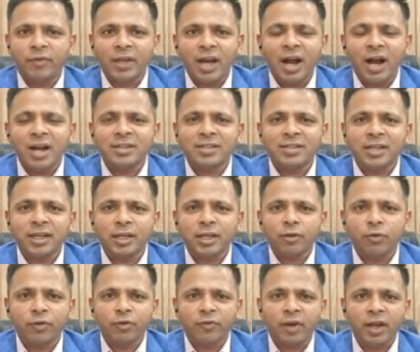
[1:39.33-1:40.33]
We are
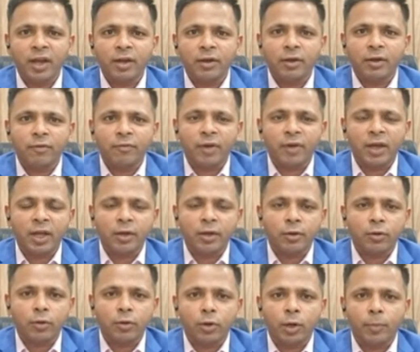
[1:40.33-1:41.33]
seeing, if I
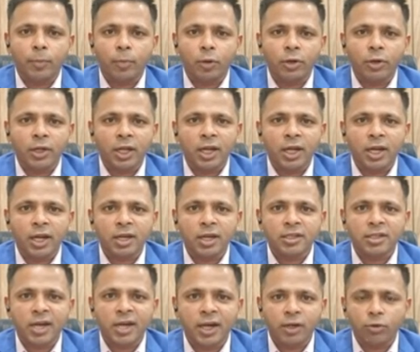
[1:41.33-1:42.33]
were, a political
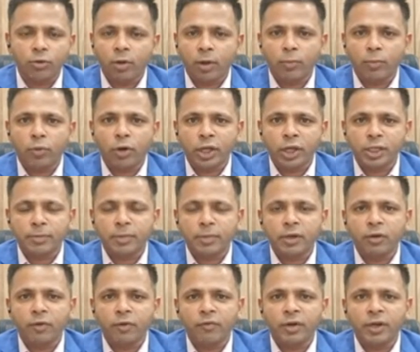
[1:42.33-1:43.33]
analyst hat, though I'm not
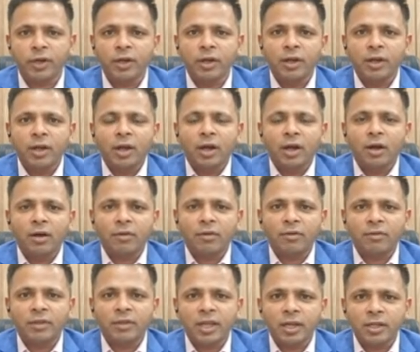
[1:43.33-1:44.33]
expert of it,
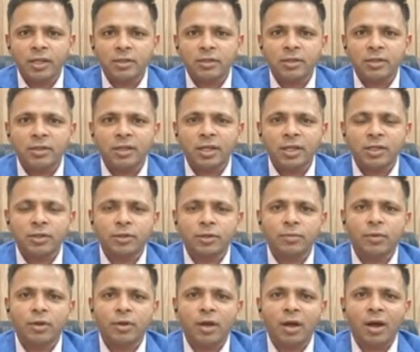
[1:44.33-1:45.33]
there
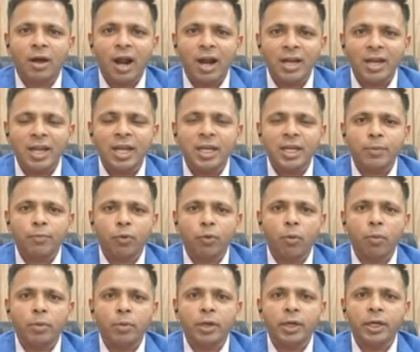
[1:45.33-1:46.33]
is hardly any
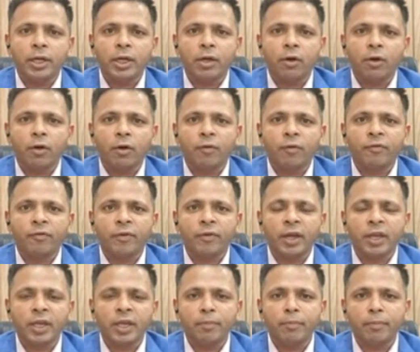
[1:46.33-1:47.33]
probability of
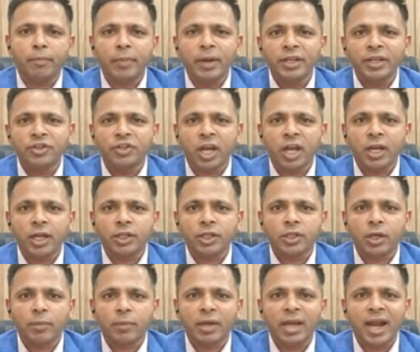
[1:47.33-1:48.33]
any big
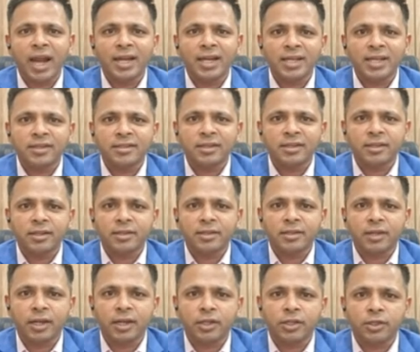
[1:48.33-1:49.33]
challenge coming, at least in
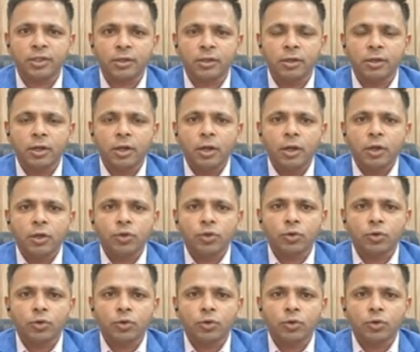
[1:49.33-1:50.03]
this election.